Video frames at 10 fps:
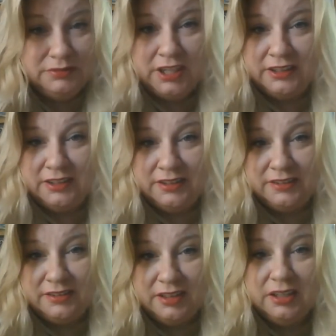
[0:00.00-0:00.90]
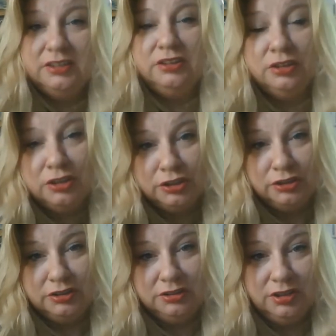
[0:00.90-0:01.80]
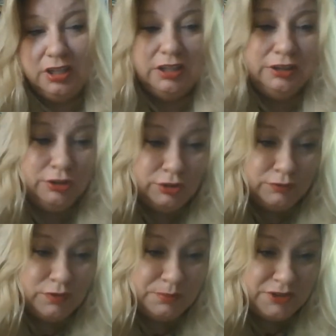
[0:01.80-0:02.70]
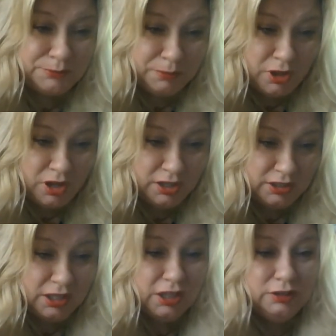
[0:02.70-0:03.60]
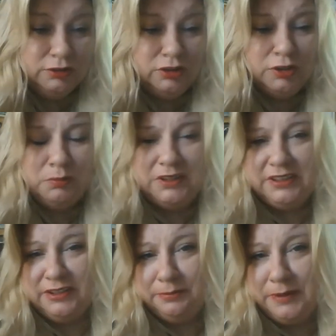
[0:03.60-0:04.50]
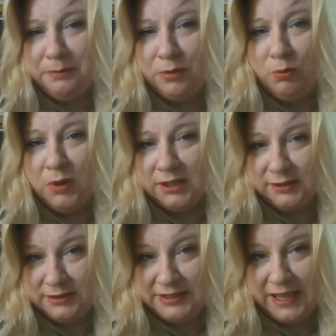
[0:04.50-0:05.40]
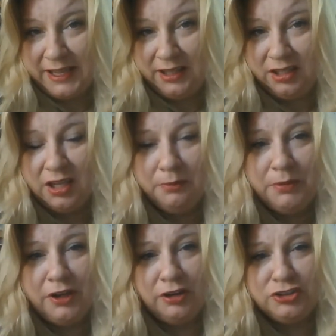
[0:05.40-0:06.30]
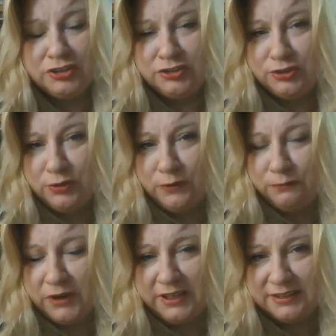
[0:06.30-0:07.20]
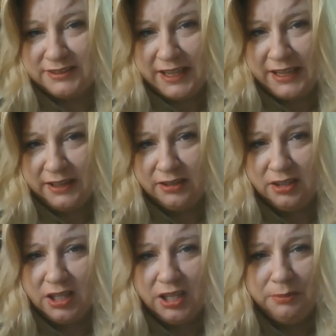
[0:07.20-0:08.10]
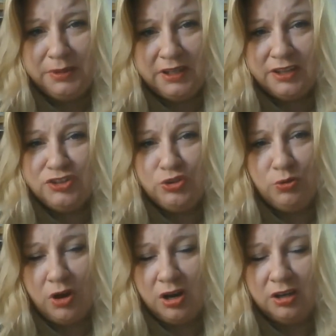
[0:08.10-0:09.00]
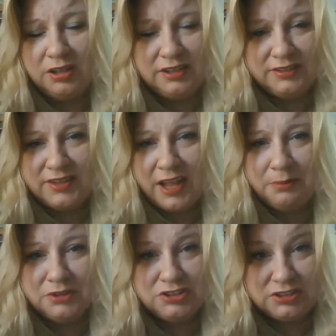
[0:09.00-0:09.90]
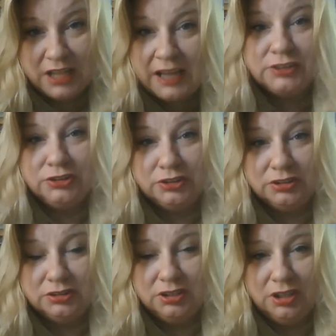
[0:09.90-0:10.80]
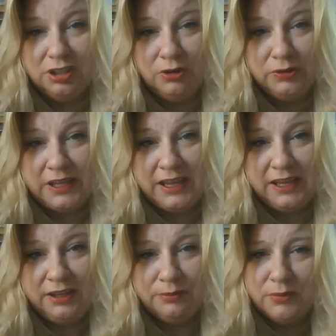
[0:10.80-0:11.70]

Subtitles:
Dentists, learn. Learn from this blog. Learn what these people want to say, but are just too afraid to say it because you are an established doctor. Okay?